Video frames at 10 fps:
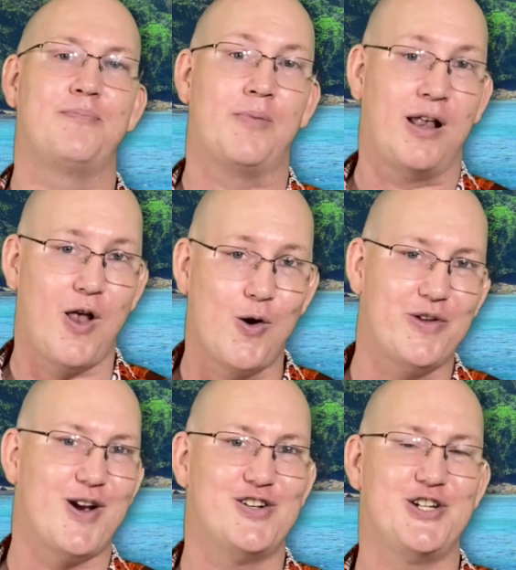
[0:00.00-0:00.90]
along with
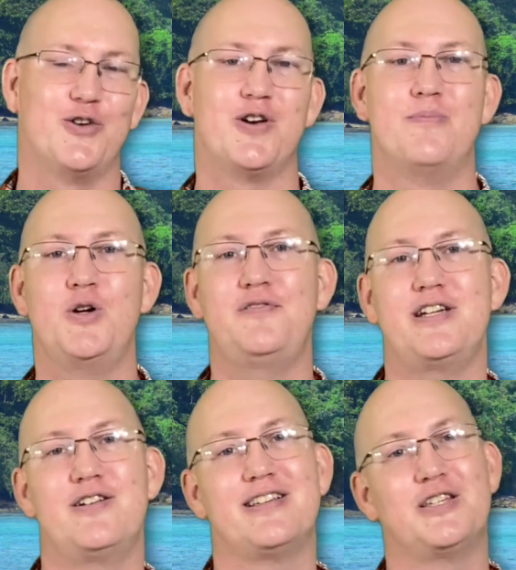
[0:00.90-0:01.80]
our children, moved
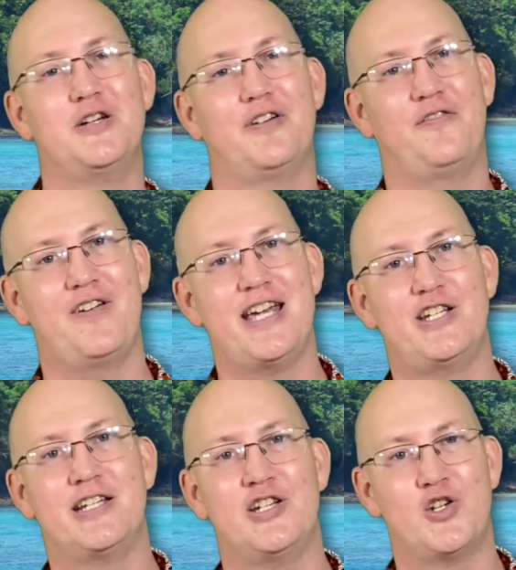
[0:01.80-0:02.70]
here to Suva, Fiji
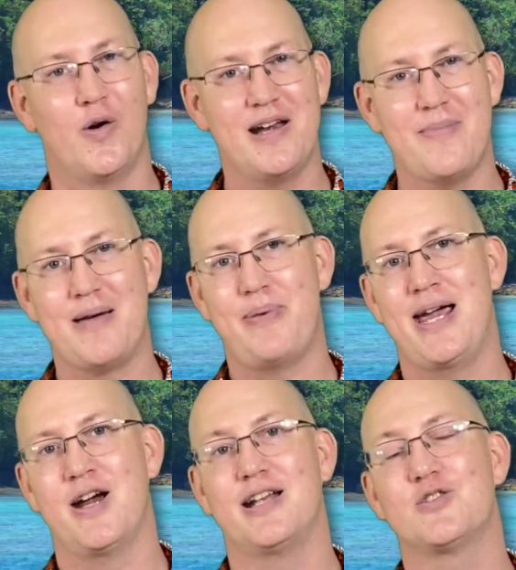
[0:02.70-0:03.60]
to join my
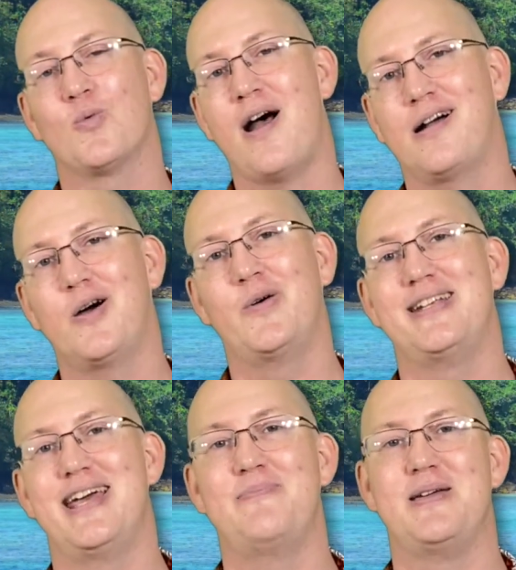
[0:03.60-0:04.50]
parents, Rocco and
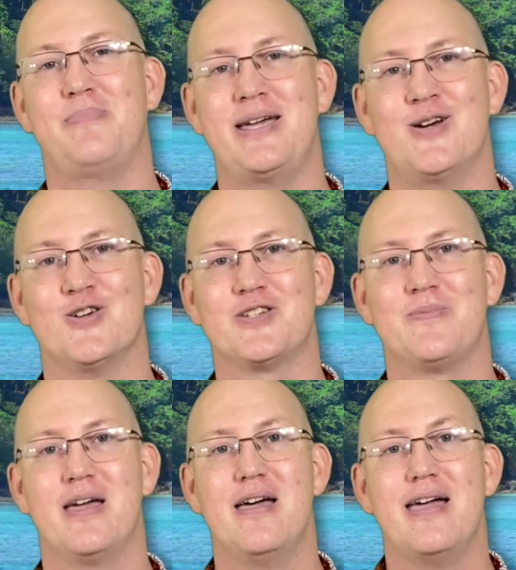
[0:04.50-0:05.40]
Debbie Pierce,
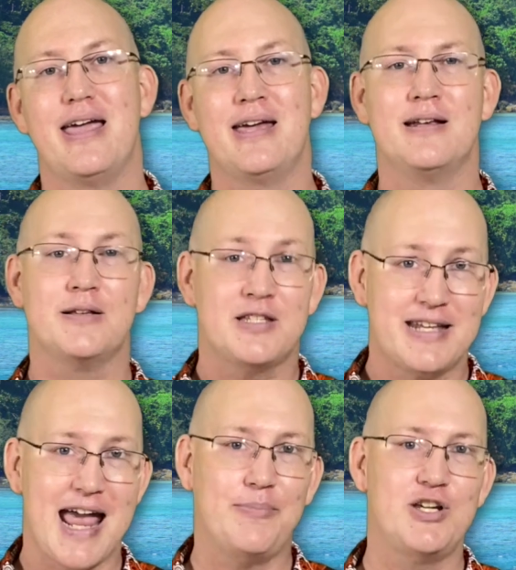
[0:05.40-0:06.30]
in
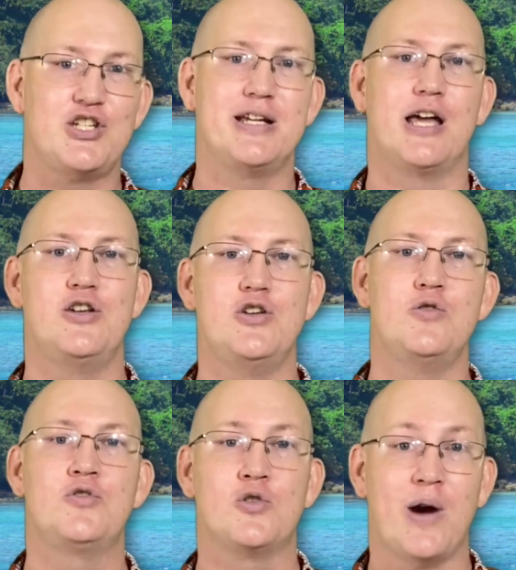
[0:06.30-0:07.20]
establishing a new
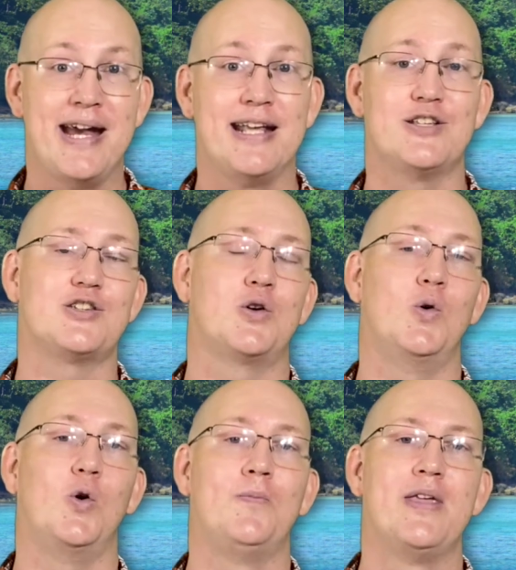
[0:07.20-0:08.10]
training
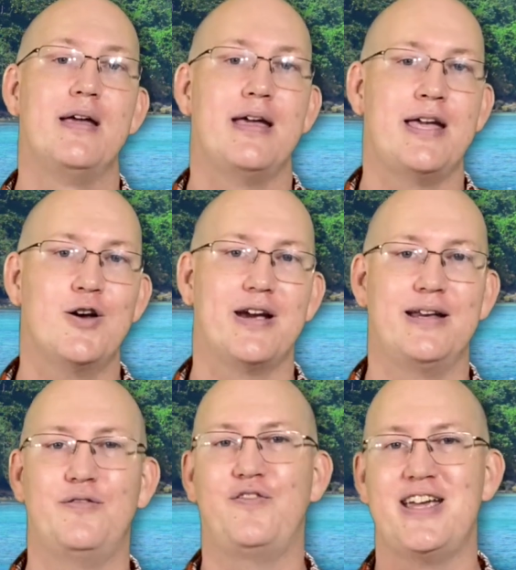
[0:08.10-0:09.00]
school here
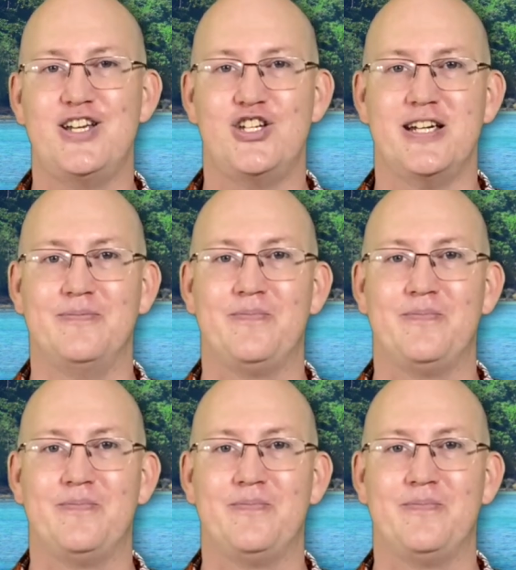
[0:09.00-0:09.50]
in Fiji.